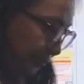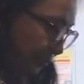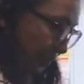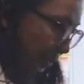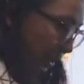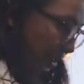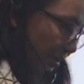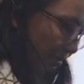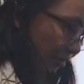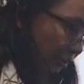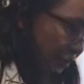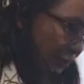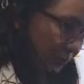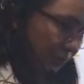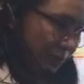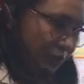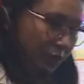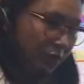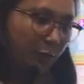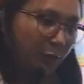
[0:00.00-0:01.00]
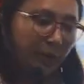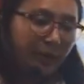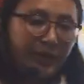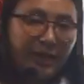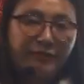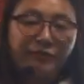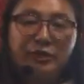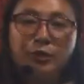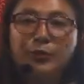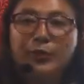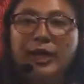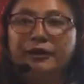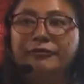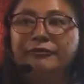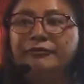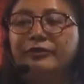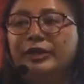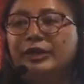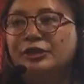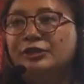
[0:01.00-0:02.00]
especially whenever we have
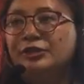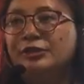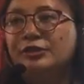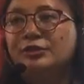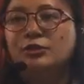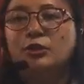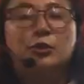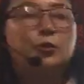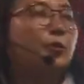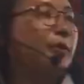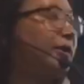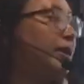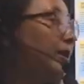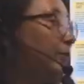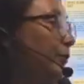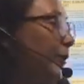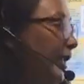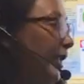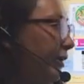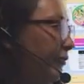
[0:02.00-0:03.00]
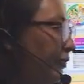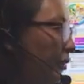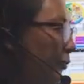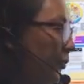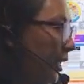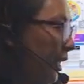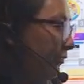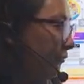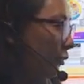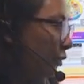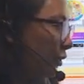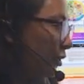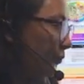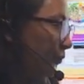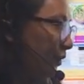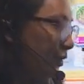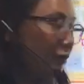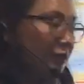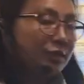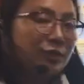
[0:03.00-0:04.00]
functions or whenever we have
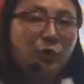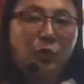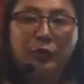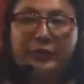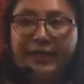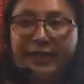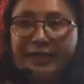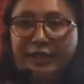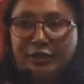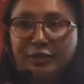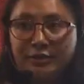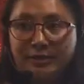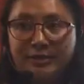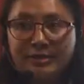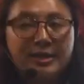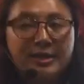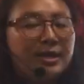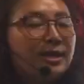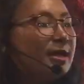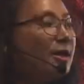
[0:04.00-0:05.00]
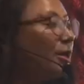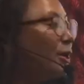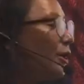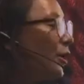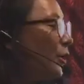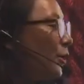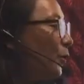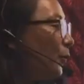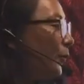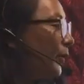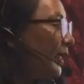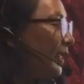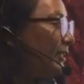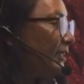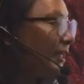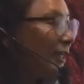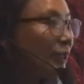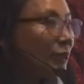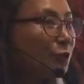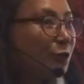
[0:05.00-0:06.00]
auspicious occasions, we
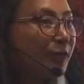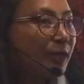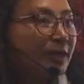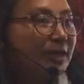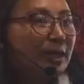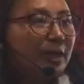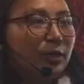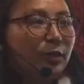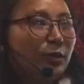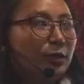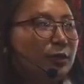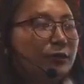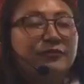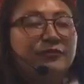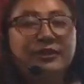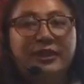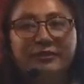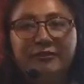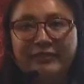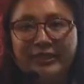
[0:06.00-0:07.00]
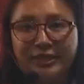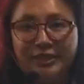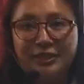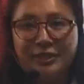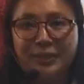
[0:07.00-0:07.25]
tend to eat a lot of non-veg.